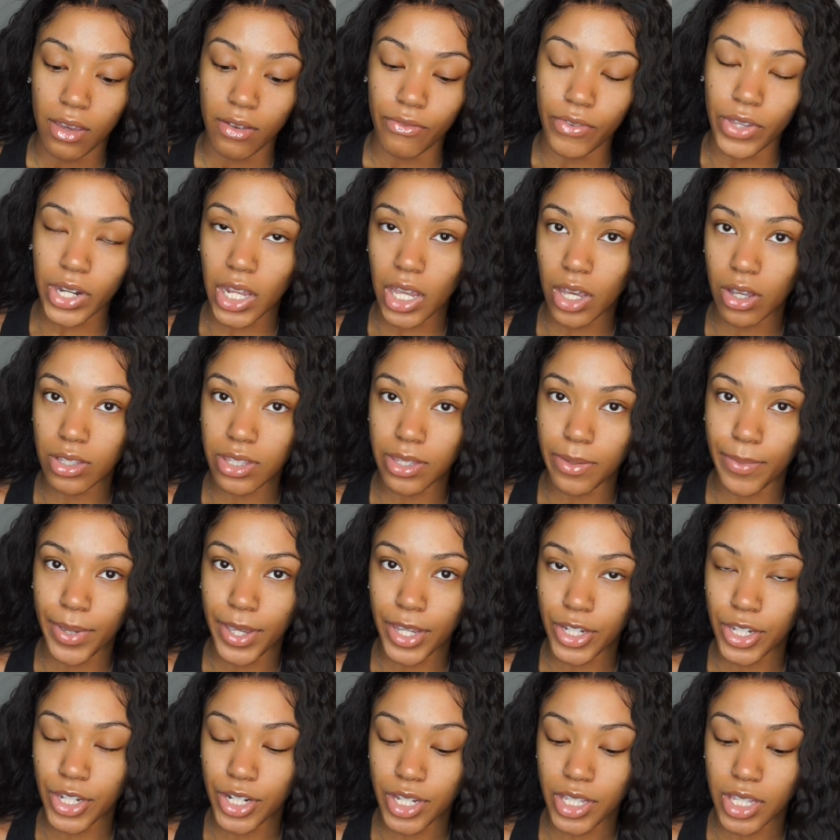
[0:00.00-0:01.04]
videos and
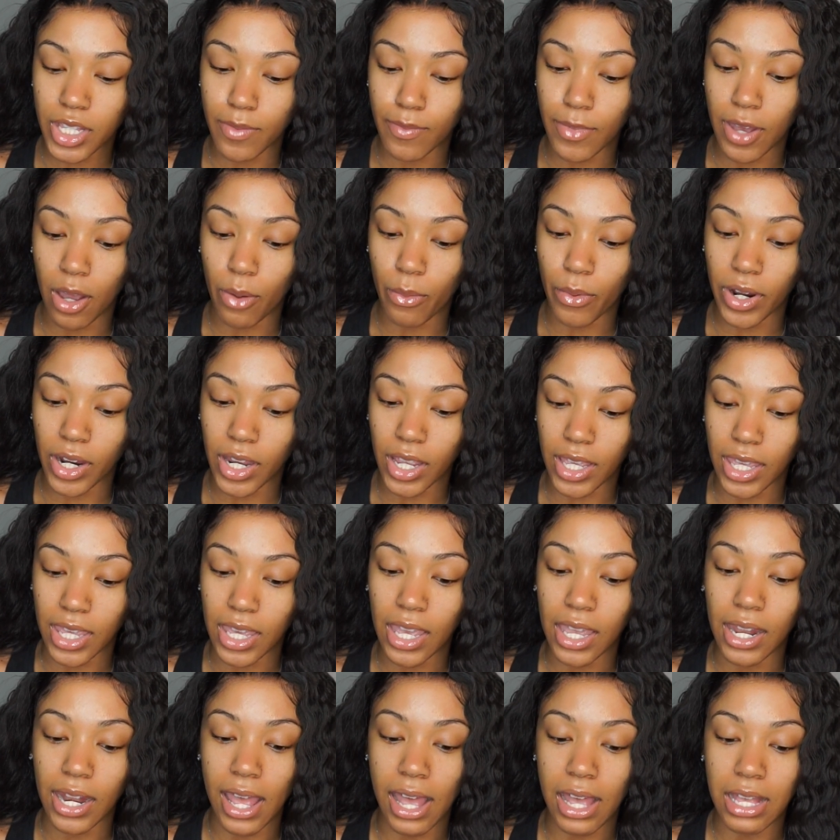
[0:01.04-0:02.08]
pictures of my work
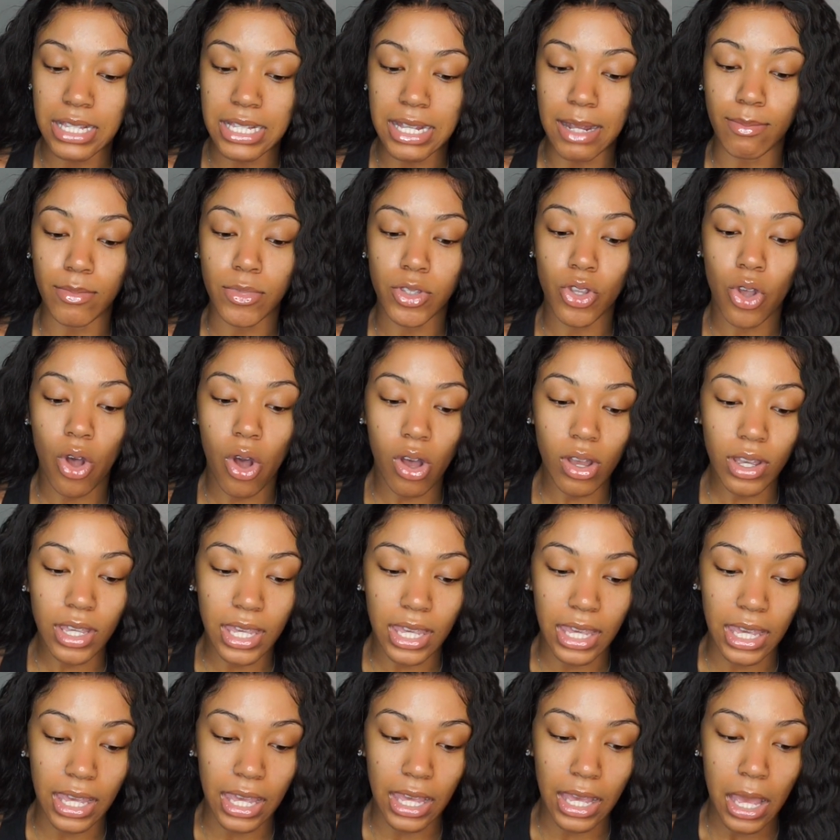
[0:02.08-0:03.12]
again as I'm
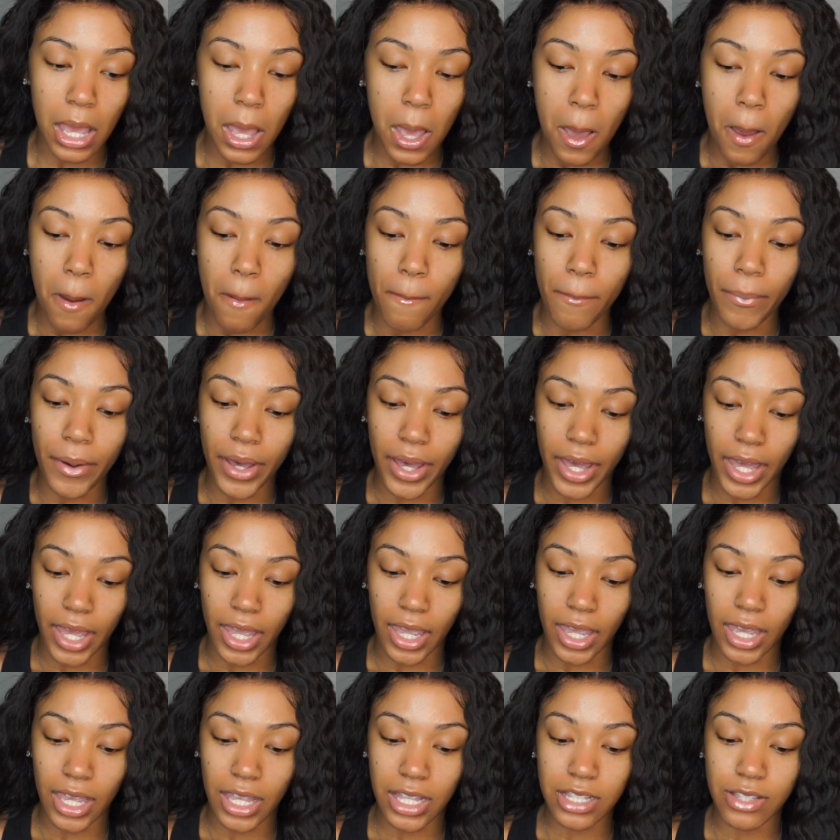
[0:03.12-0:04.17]
talking,
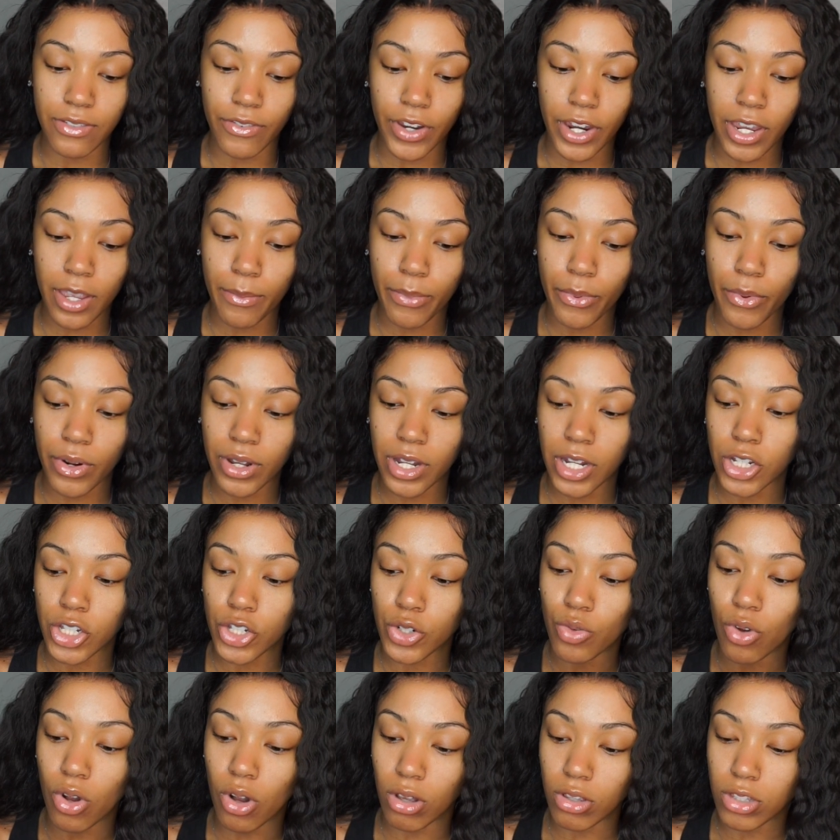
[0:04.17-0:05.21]
but it's very important that
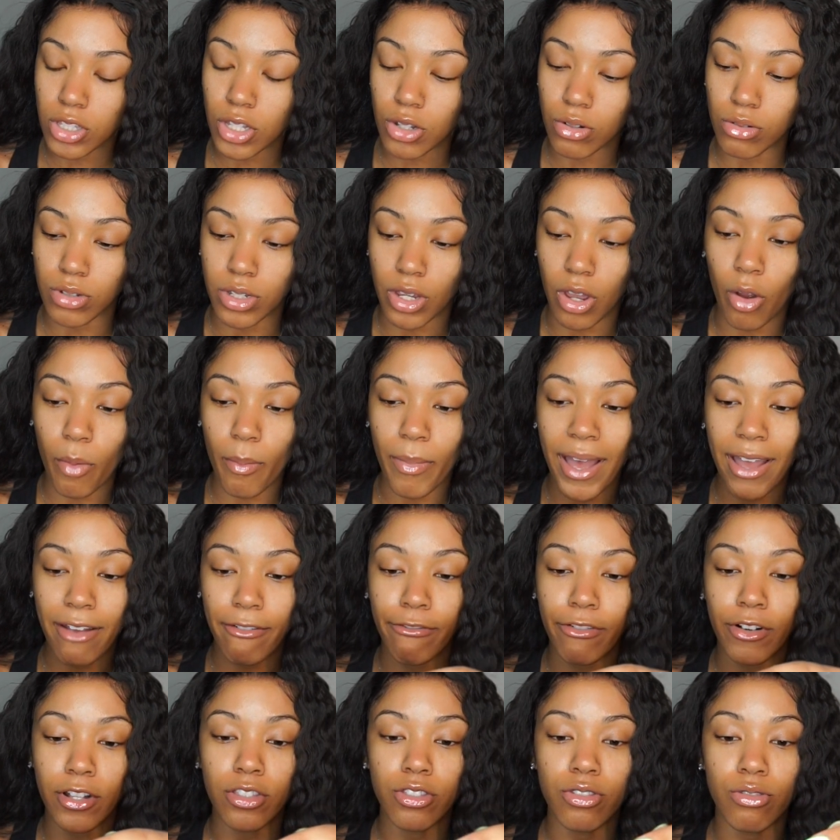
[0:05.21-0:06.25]
you also don't buy
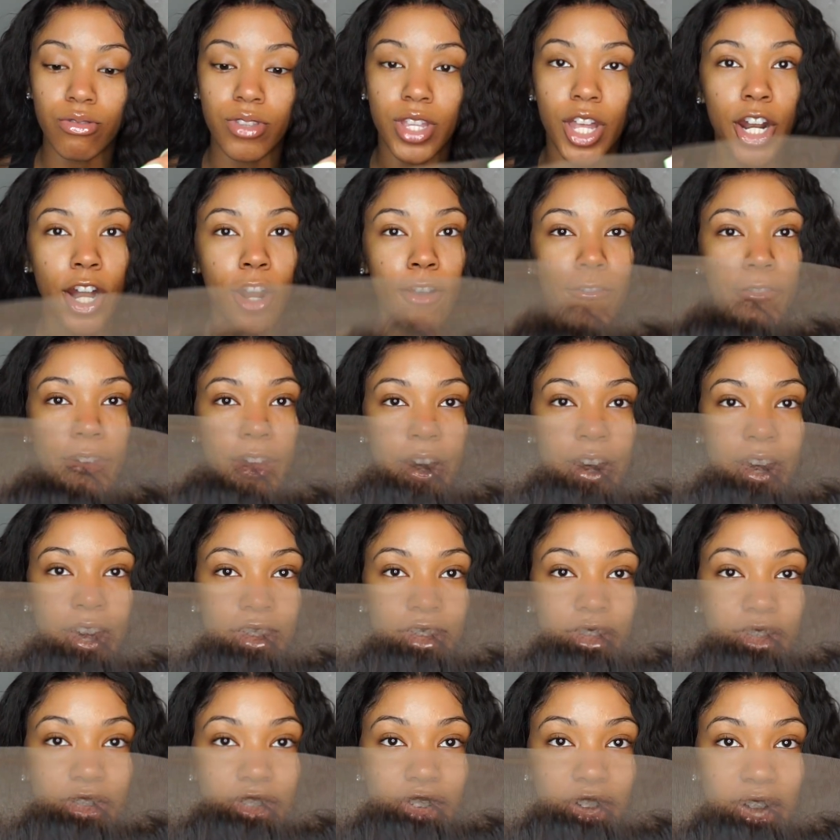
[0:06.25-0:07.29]
frontals that are very
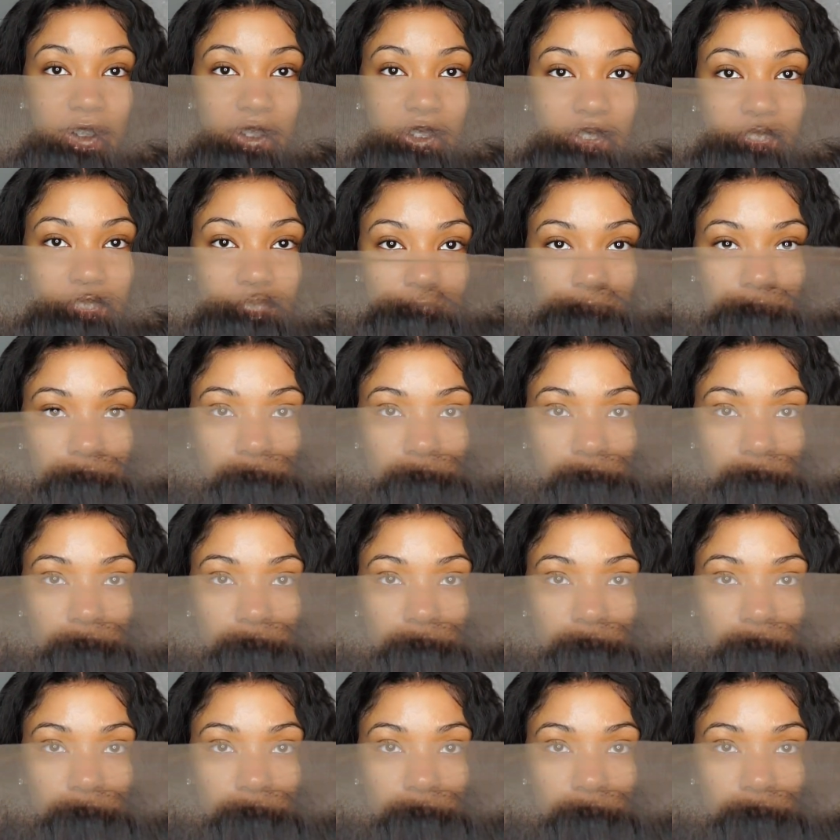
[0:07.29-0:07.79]
thick in the